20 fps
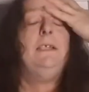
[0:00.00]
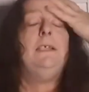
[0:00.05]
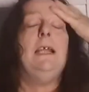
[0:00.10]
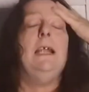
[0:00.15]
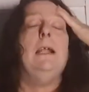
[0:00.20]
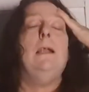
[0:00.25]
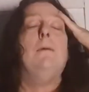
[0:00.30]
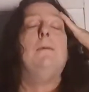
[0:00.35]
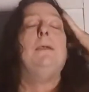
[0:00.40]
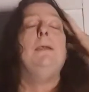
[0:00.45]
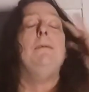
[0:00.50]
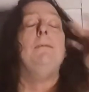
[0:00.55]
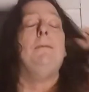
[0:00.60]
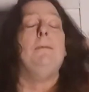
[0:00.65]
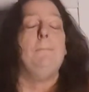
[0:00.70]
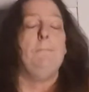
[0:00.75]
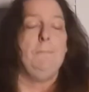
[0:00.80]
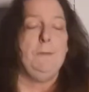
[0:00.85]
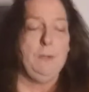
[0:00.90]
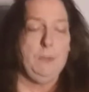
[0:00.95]
set of
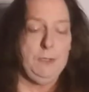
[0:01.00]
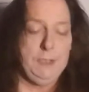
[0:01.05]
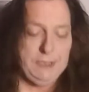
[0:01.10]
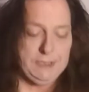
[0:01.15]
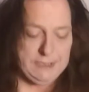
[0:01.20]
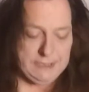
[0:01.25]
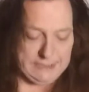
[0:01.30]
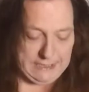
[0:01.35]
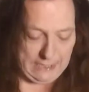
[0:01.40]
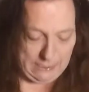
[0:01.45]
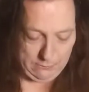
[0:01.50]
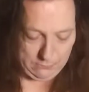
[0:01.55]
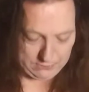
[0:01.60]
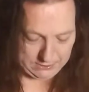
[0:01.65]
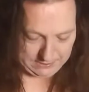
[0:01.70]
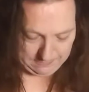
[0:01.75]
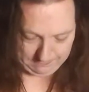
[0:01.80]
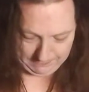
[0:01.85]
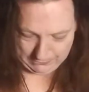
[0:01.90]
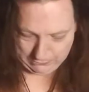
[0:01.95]
giving millions of
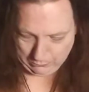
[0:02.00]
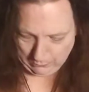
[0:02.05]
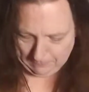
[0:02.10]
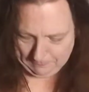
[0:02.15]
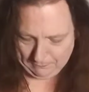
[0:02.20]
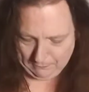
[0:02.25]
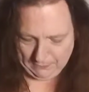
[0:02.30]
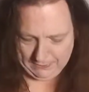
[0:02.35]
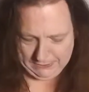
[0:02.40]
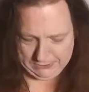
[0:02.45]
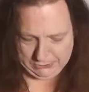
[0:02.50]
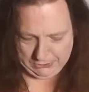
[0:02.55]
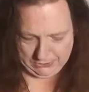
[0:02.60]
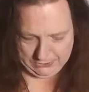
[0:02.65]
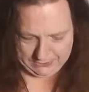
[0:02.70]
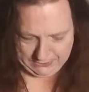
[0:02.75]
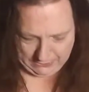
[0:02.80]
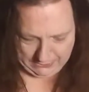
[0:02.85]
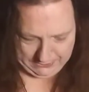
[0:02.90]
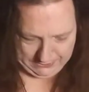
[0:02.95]
dollars to big
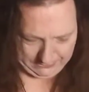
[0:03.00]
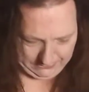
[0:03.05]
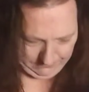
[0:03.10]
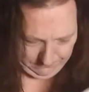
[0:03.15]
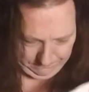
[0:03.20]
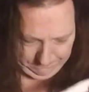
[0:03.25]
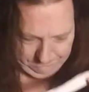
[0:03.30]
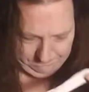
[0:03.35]
corporations, are you?